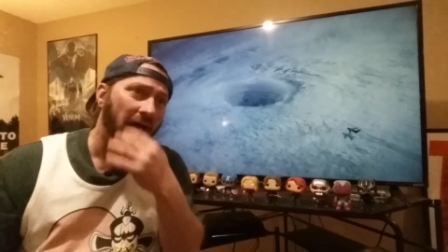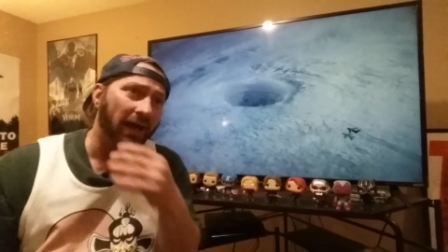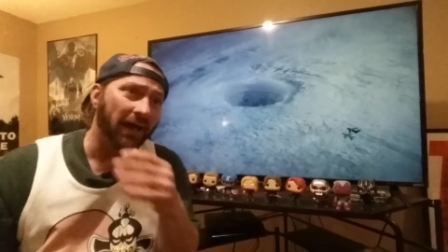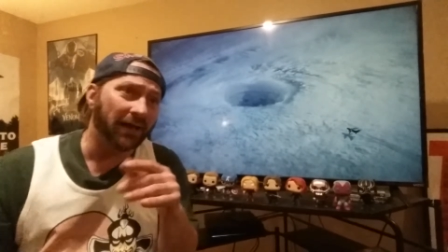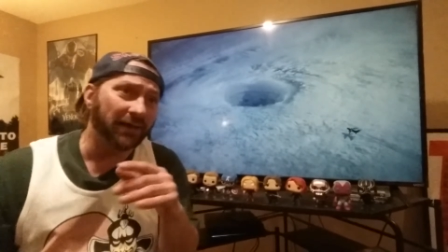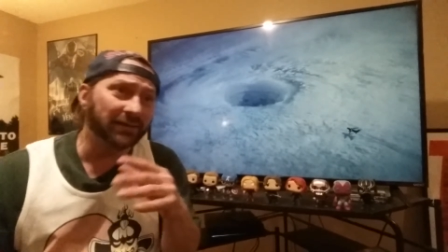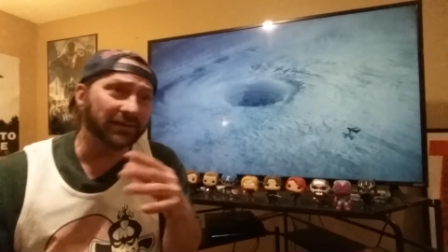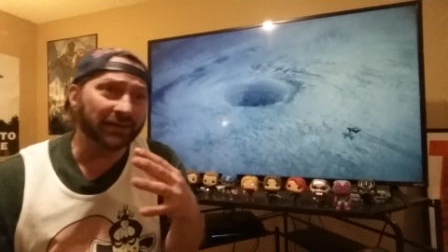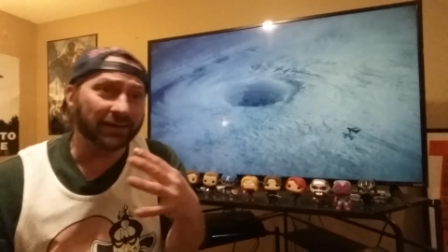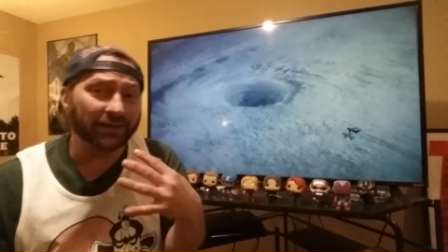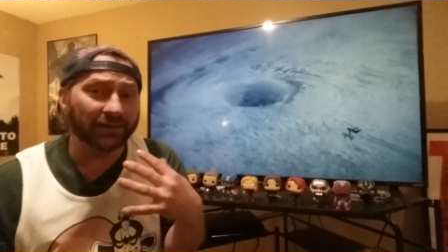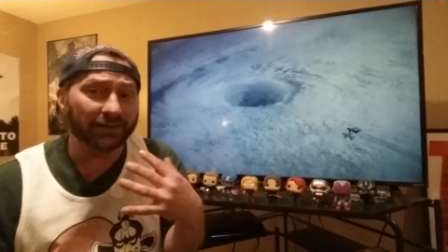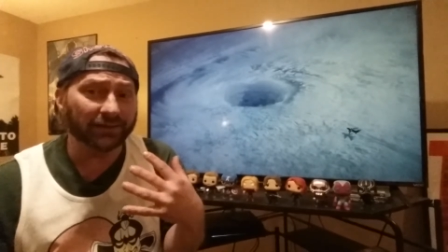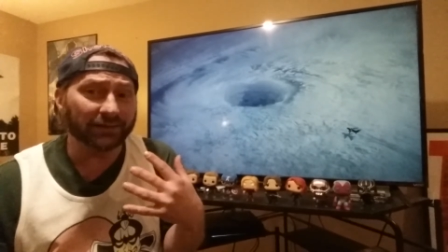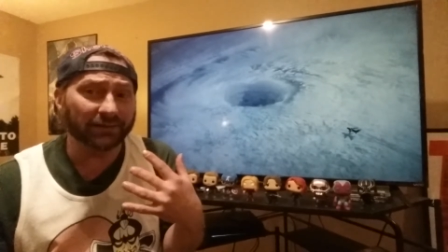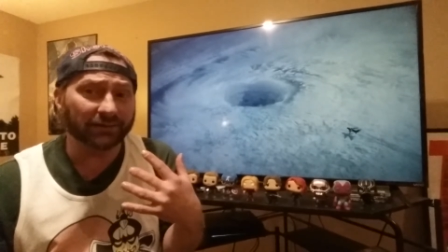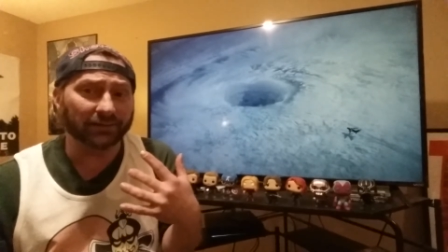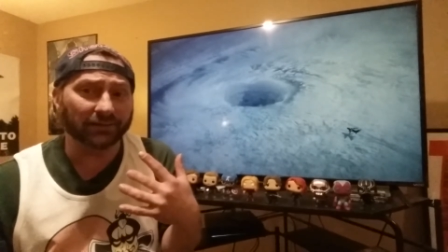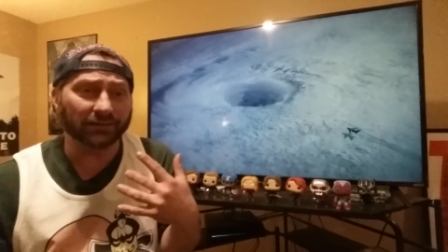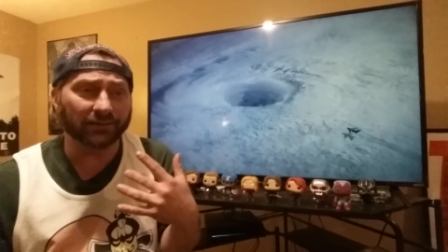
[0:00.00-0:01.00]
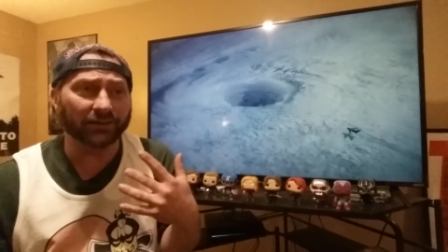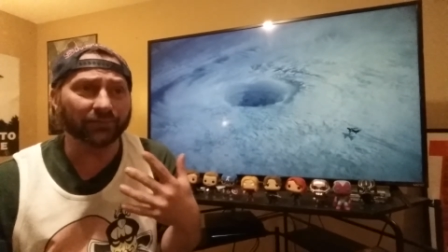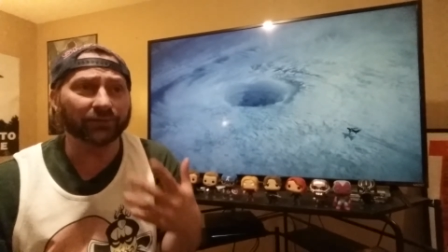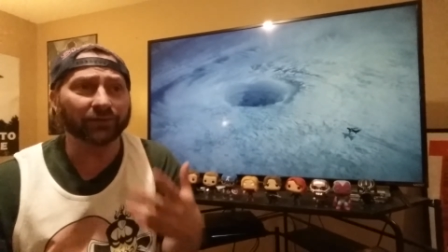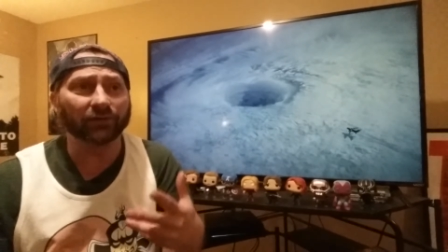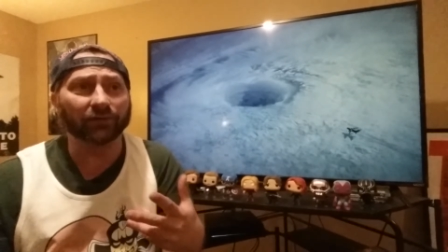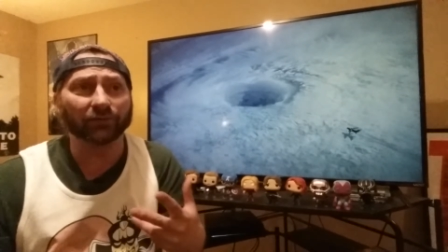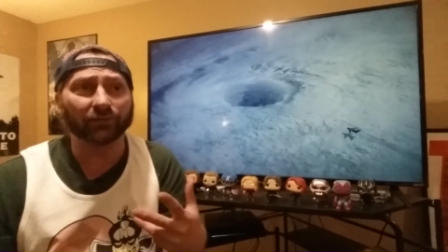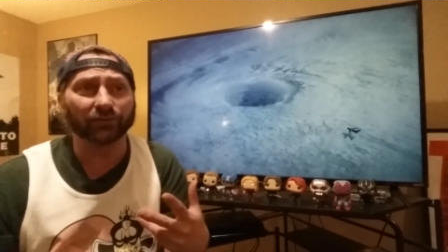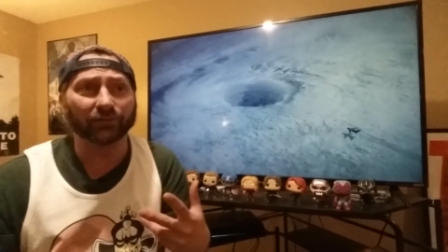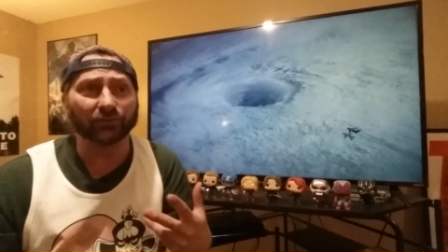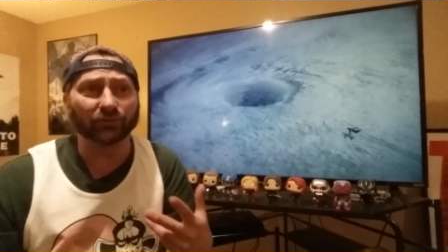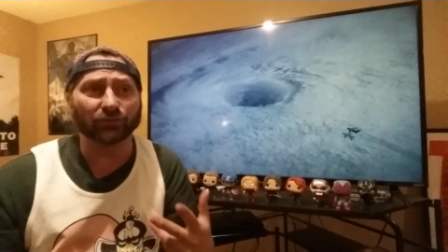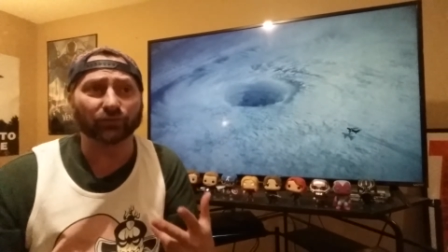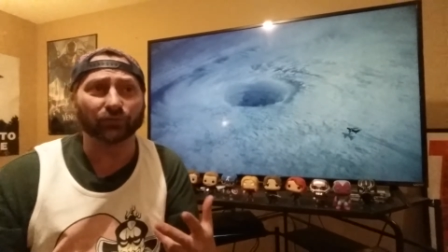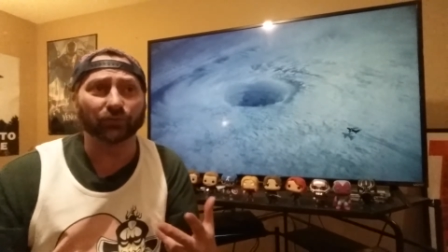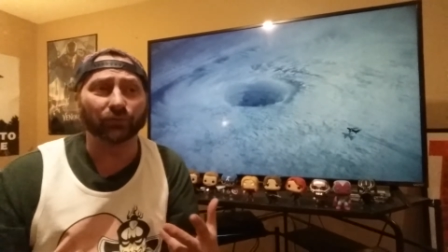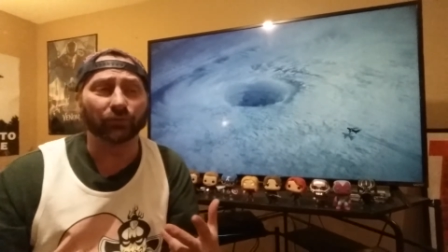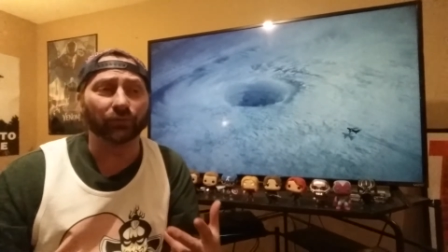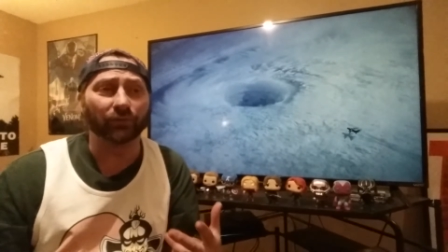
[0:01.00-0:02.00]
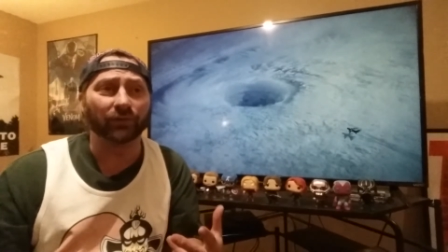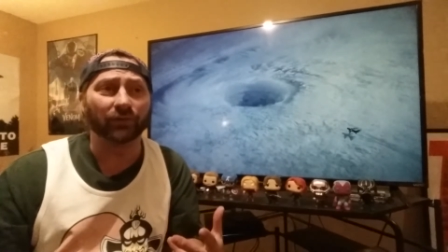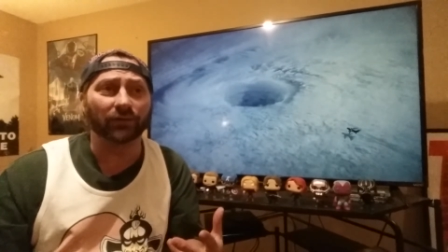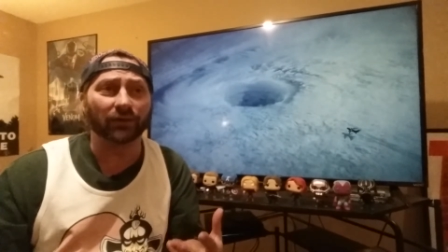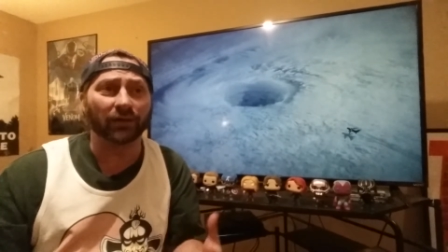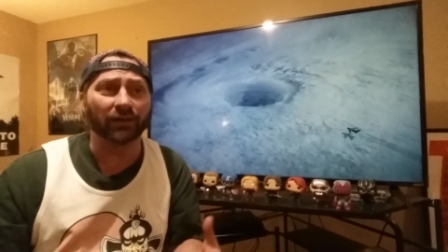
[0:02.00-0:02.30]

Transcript: as he's telling her the truth